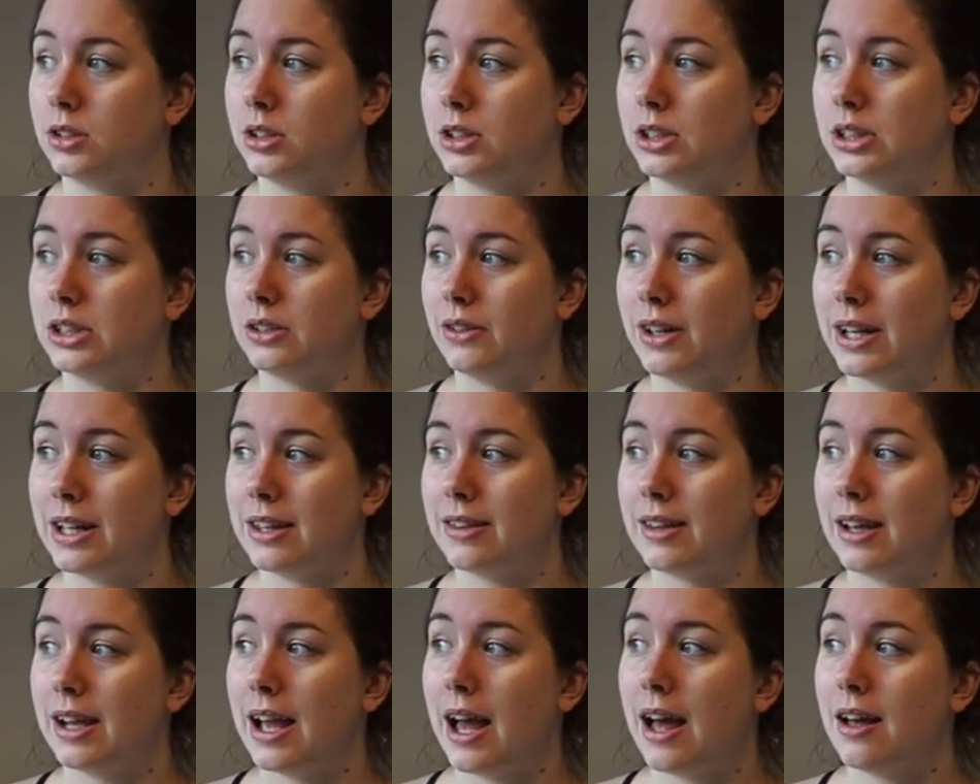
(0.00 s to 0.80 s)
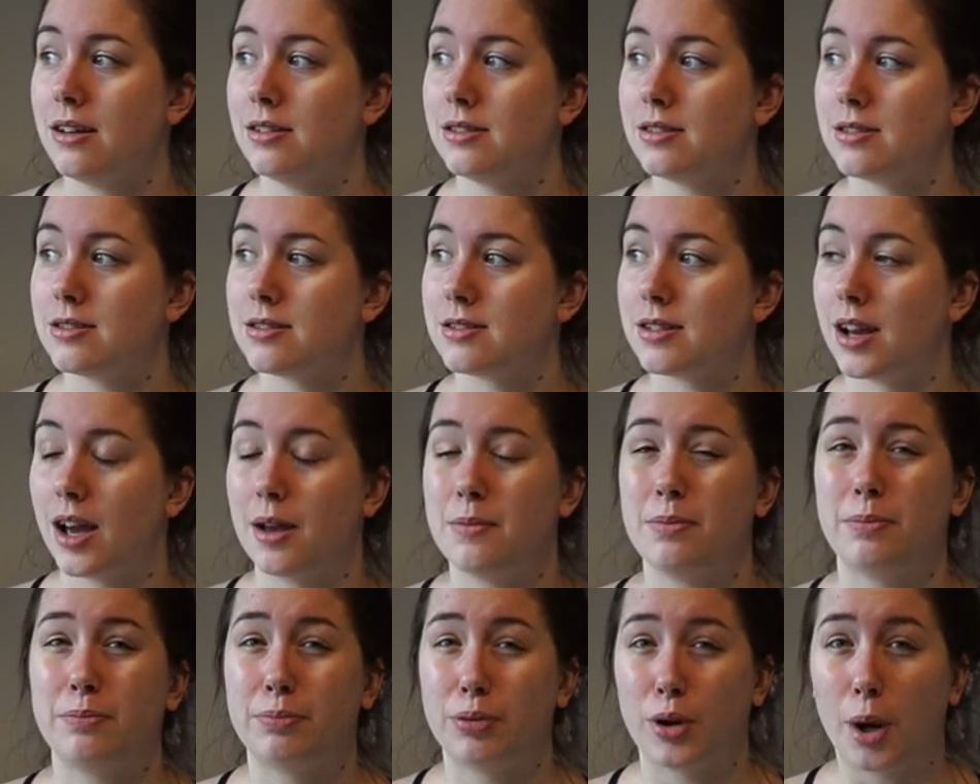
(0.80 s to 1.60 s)
Is there anything else?
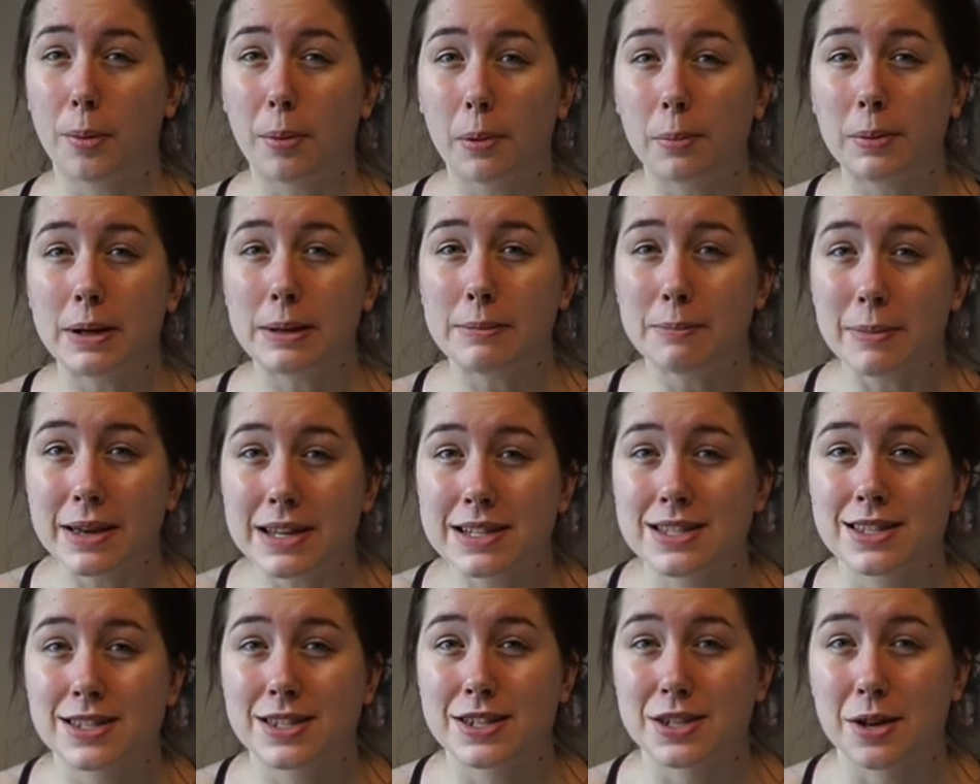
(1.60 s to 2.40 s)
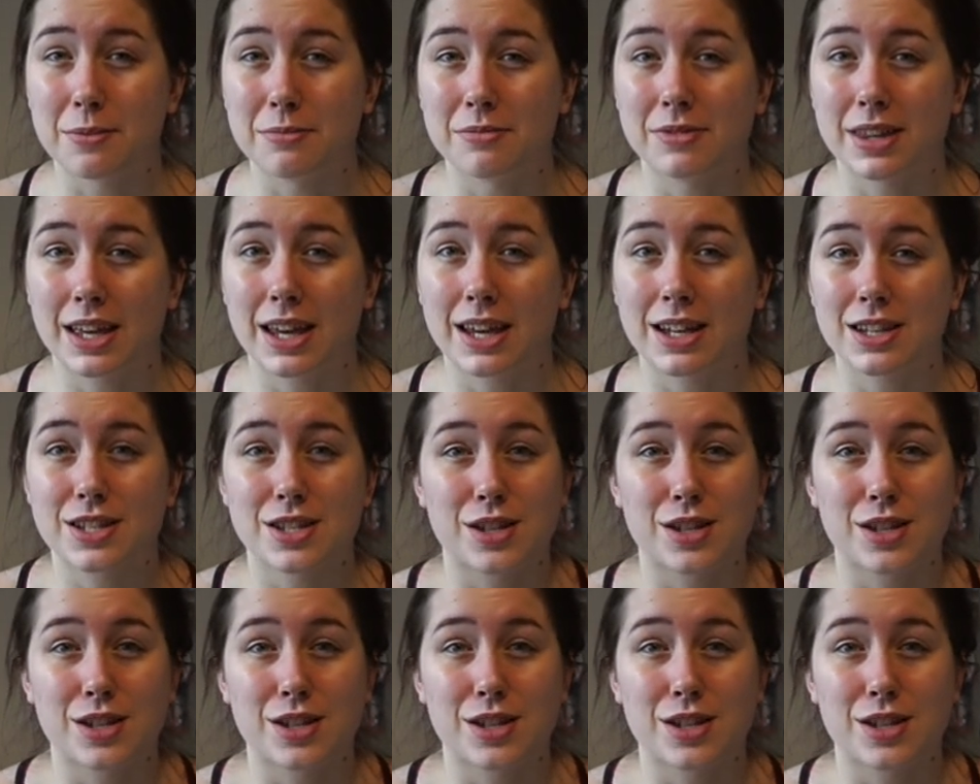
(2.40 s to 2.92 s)
I probably missed something,